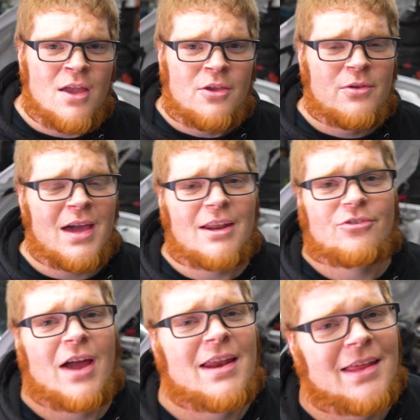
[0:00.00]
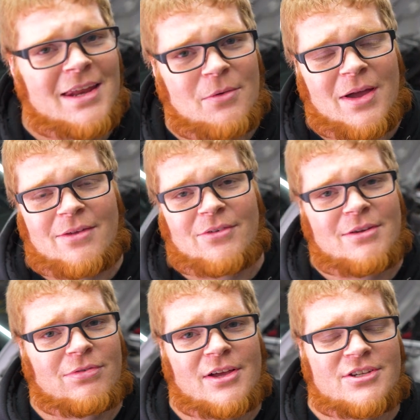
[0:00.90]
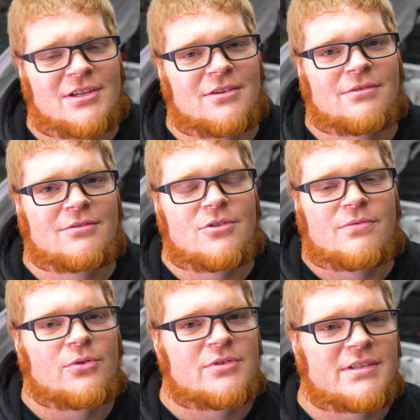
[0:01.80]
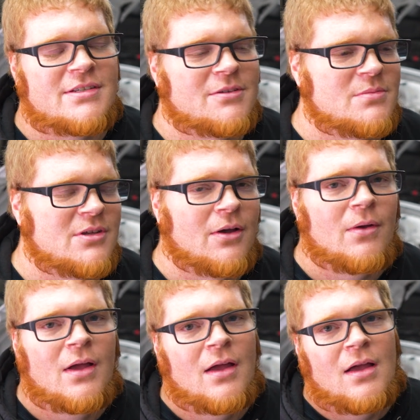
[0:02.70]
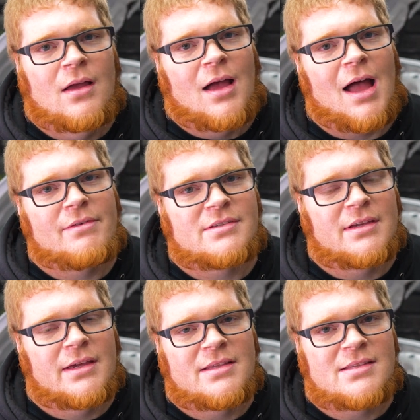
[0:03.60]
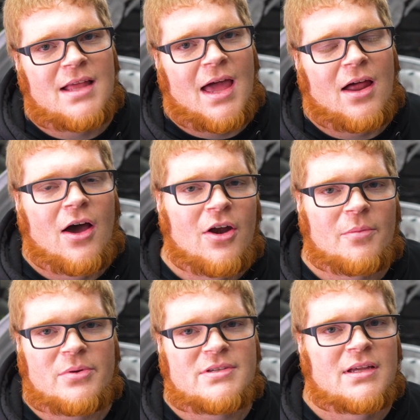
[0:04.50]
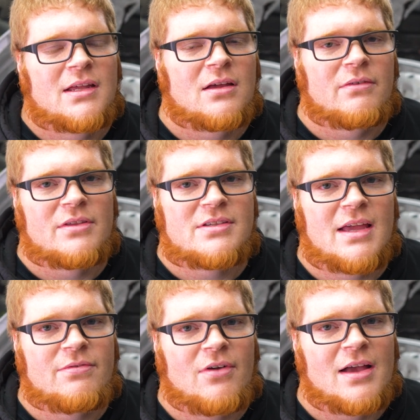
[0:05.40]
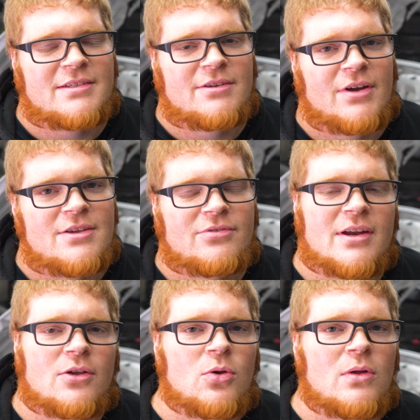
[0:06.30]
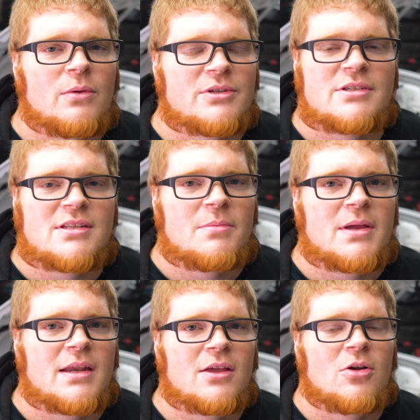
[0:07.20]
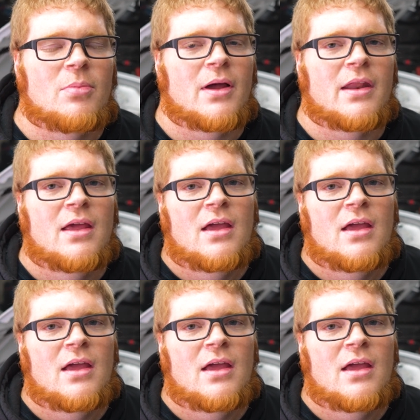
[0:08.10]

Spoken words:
You gotta drain it anyway and reflush it and do the full system. So obviously, it's not 100% of the Stay Frosty Race Ready coolant, which isn't a big deal, but